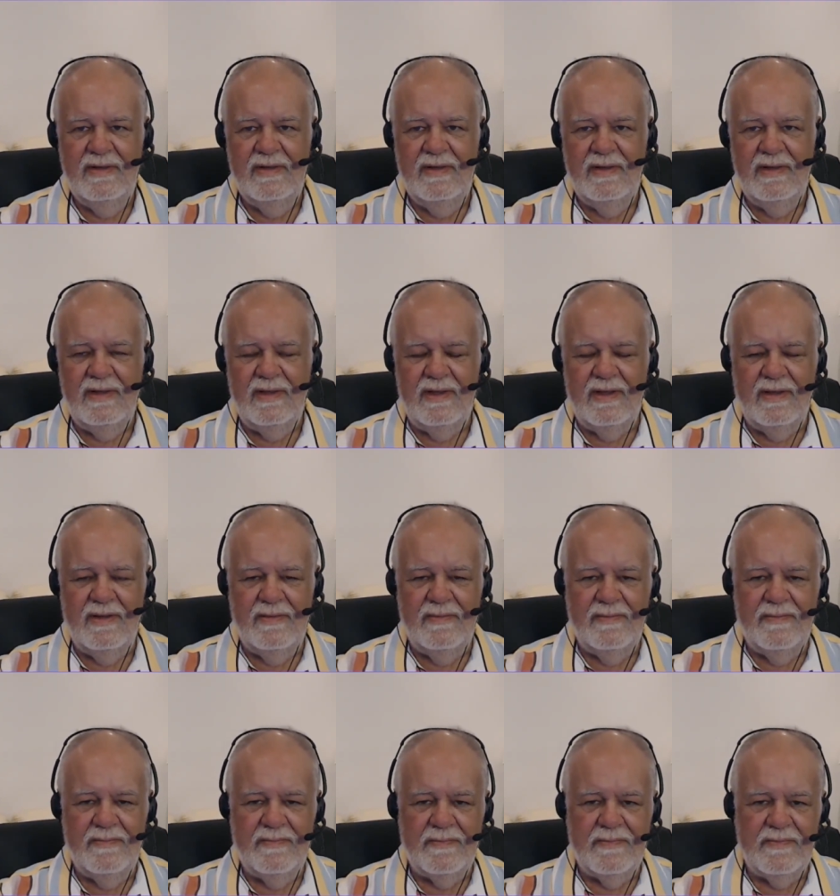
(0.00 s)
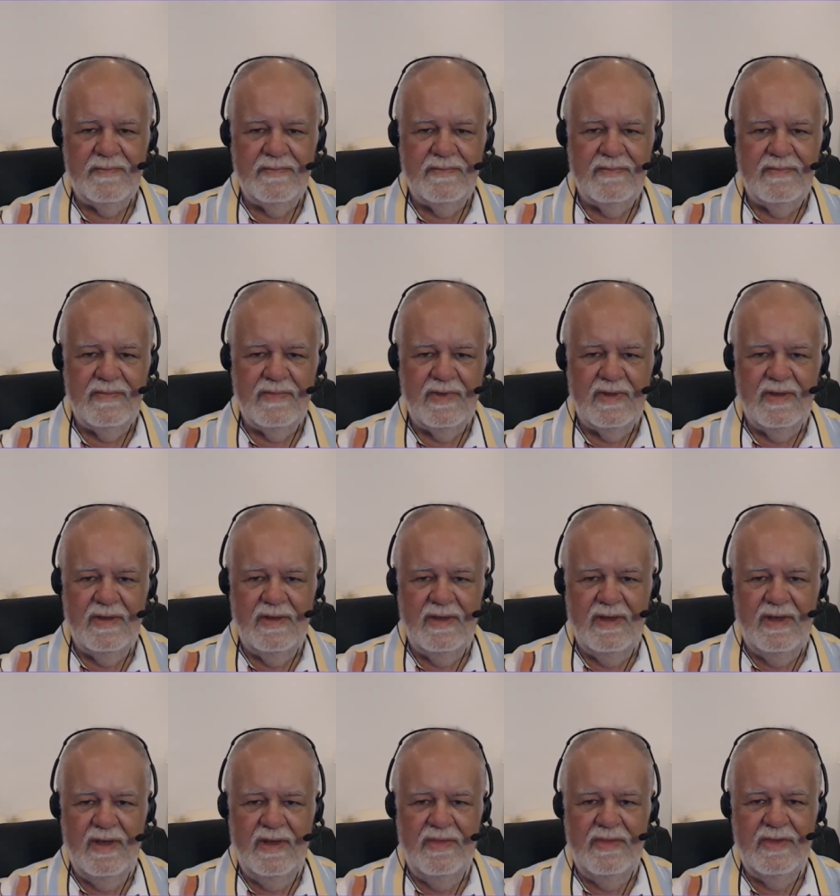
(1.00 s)
And
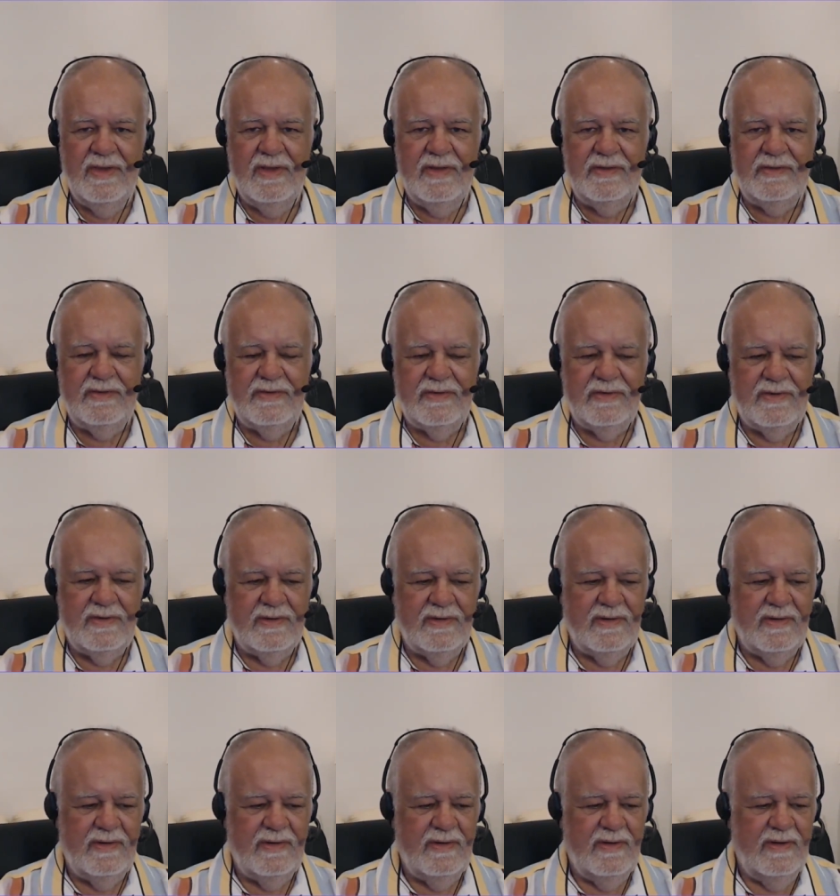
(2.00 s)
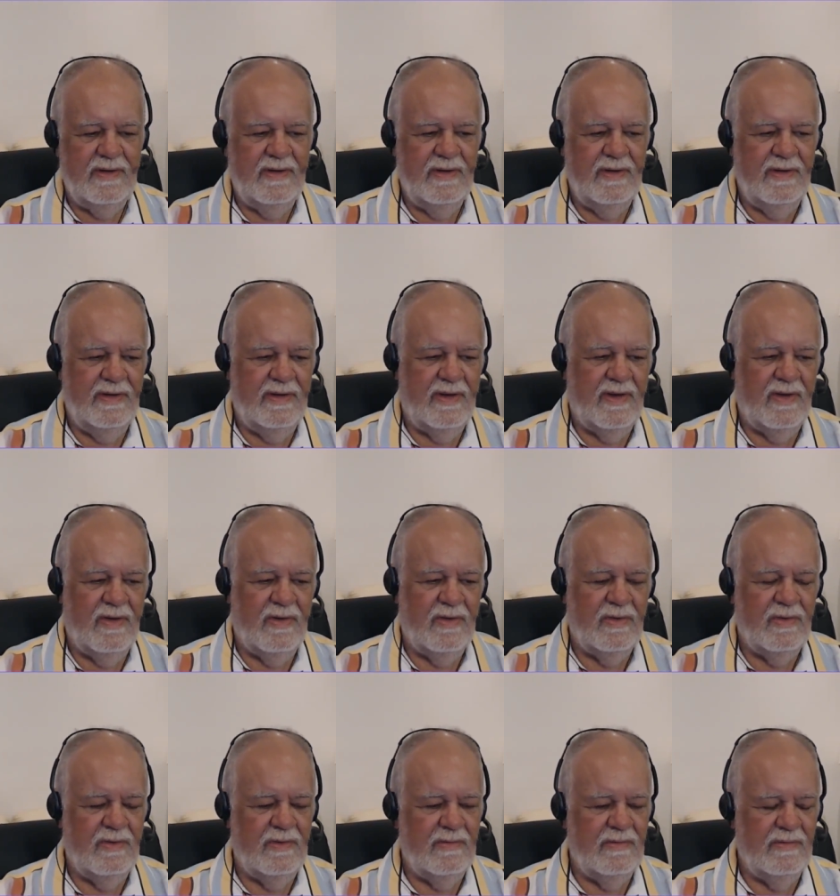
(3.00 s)
that the
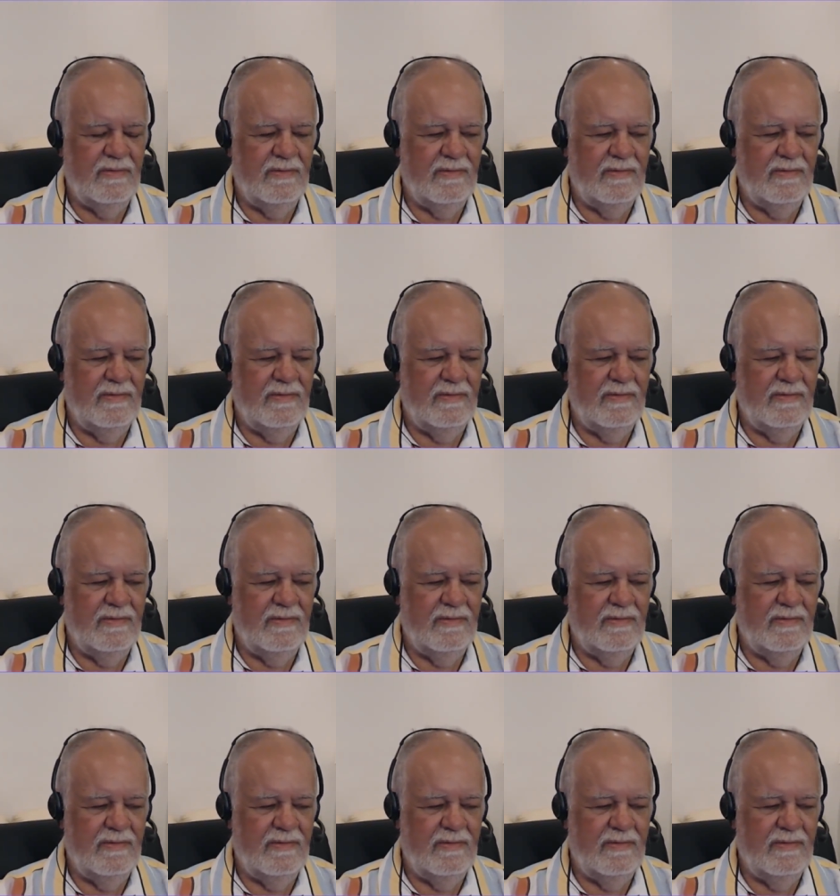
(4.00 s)
whole